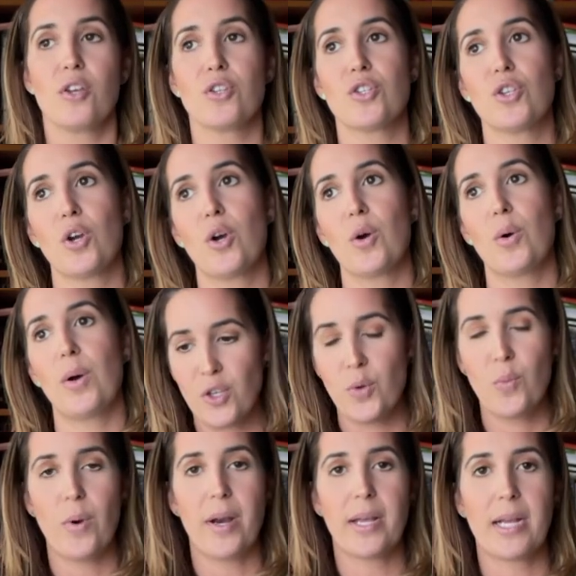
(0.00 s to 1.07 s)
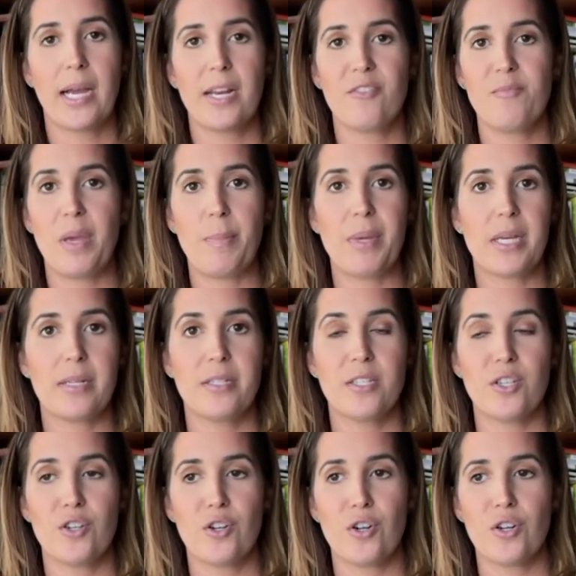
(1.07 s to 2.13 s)
So you want to kind of maybe
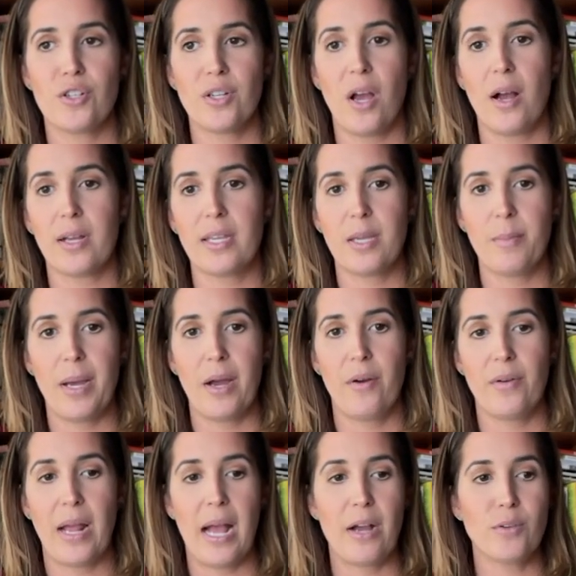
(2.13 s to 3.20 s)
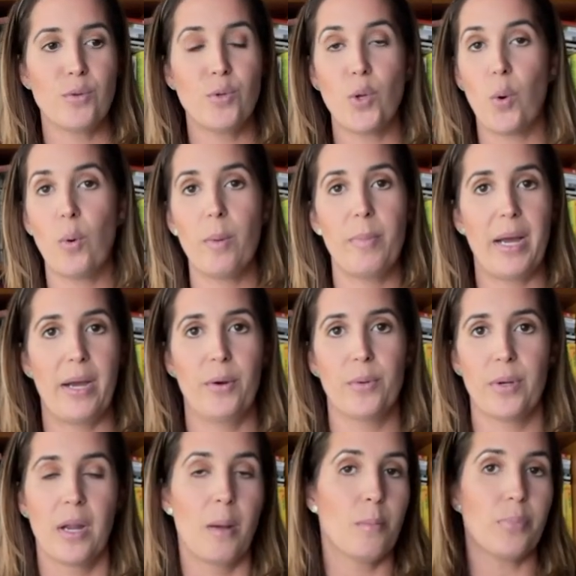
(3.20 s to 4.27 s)
consider talking about how you know
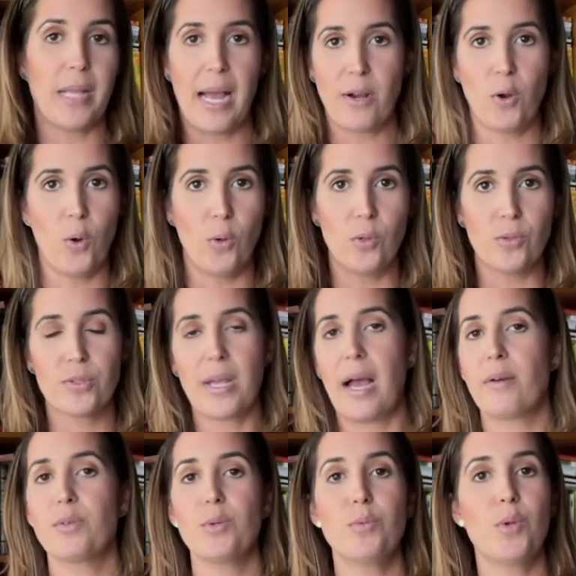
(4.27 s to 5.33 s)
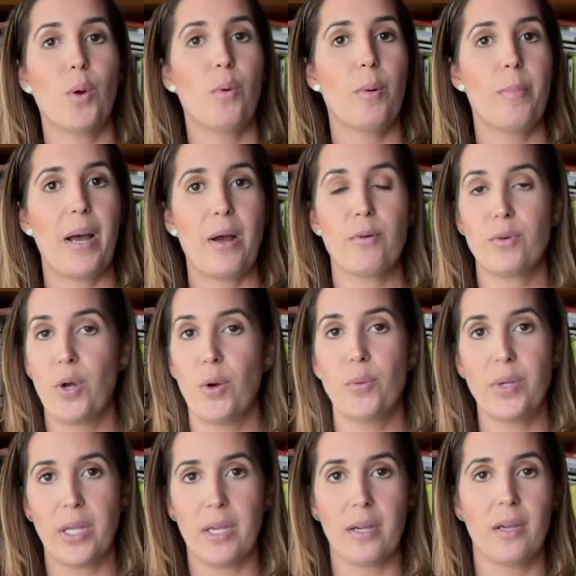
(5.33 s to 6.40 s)
about black holes, how you know about
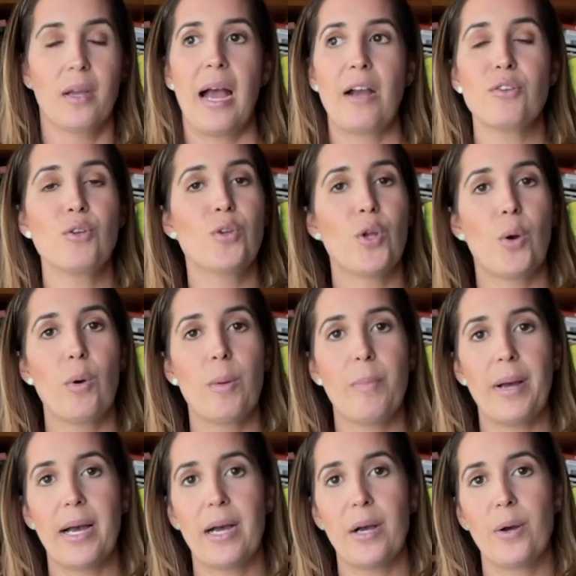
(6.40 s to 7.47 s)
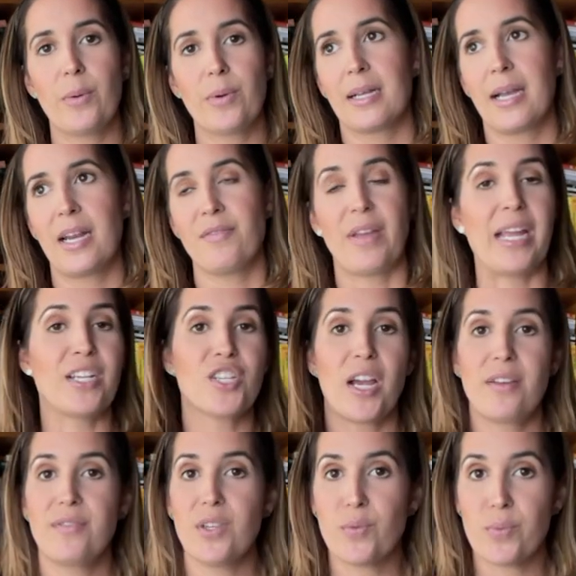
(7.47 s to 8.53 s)
coding, how you know about kind of H
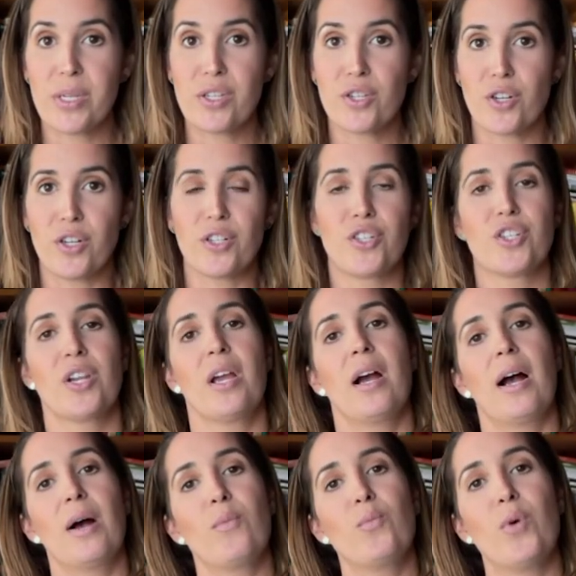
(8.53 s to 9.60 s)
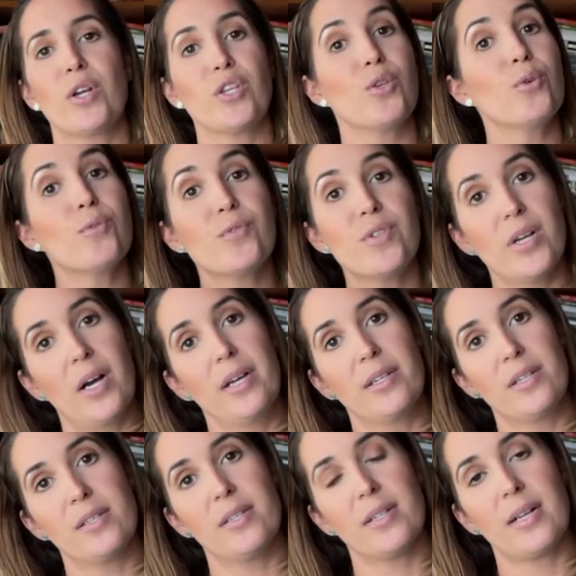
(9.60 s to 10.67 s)
I V research, what you've
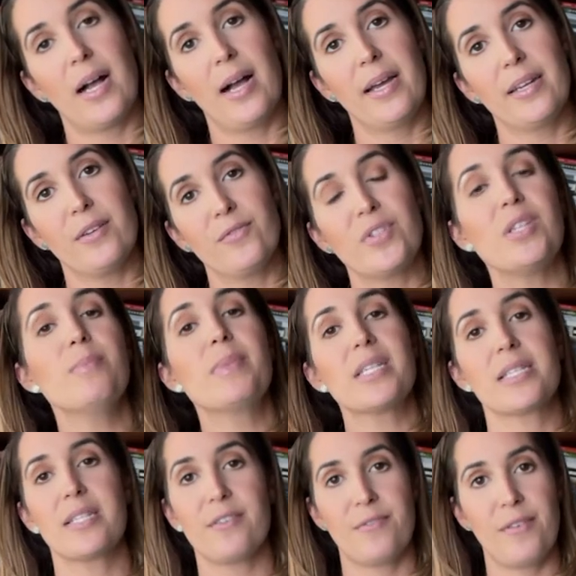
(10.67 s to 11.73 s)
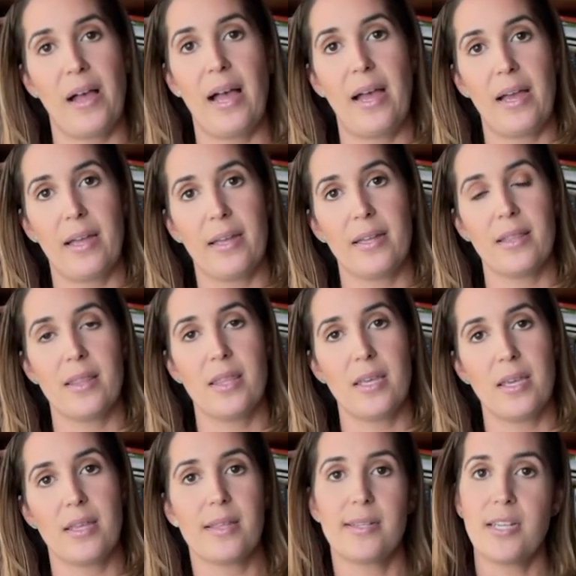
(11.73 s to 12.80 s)
done to kind of demystify
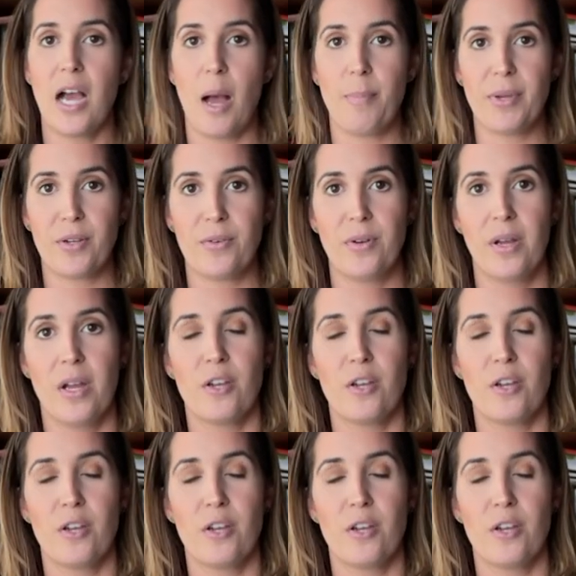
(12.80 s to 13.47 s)
the, the topic.